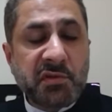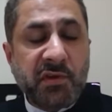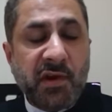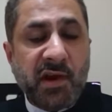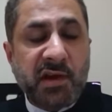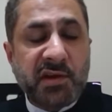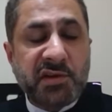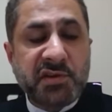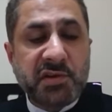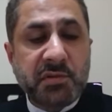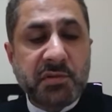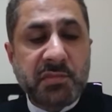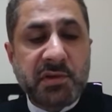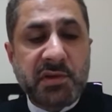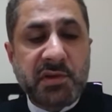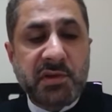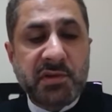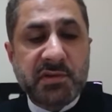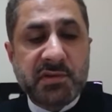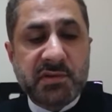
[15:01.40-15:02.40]
of
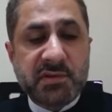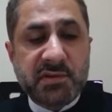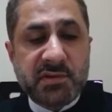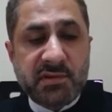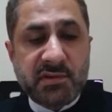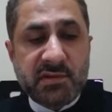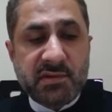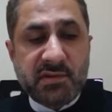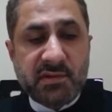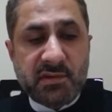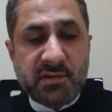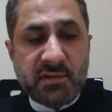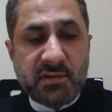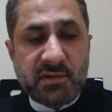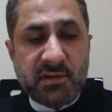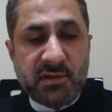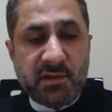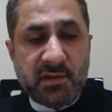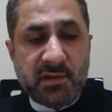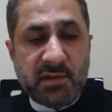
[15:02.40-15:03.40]
Hashimis?
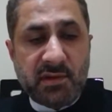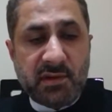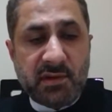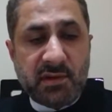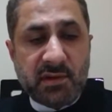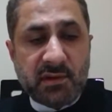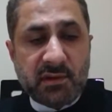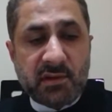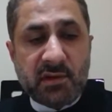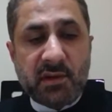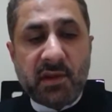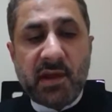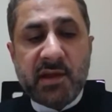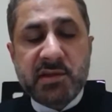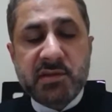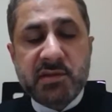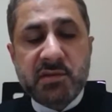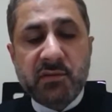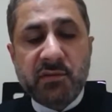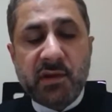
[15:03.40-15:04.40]
The
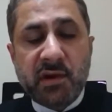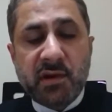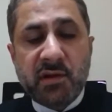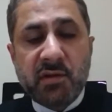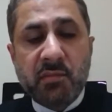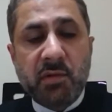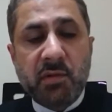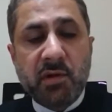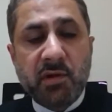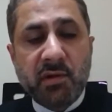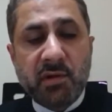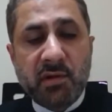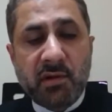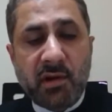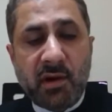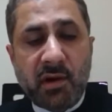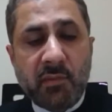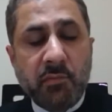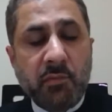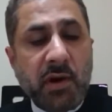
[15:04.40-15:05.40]
likes of Akbar,
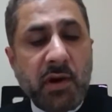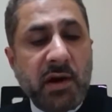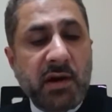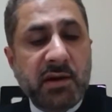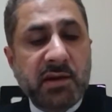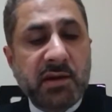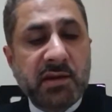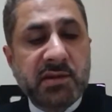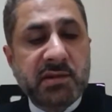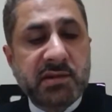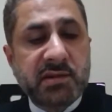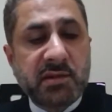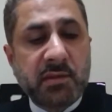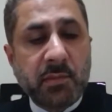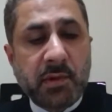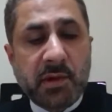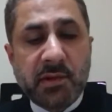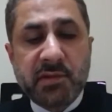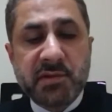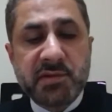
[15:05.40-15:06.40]
Abbas, the
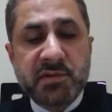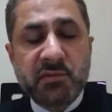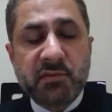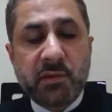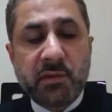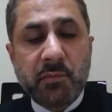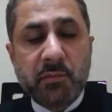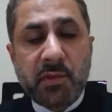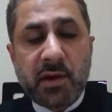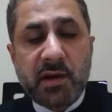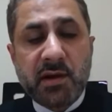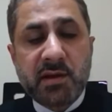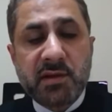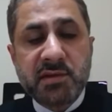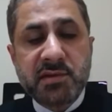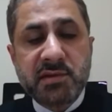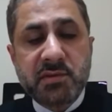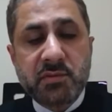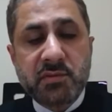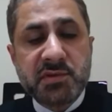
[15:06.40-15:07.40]
brothers of
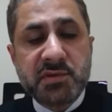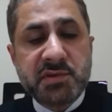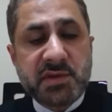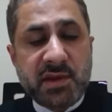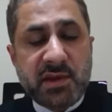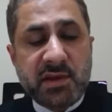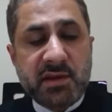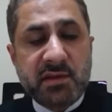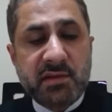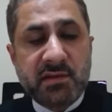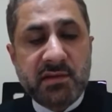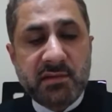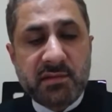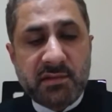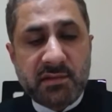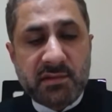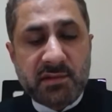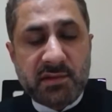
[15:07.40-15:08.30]
Abbas, Hussein,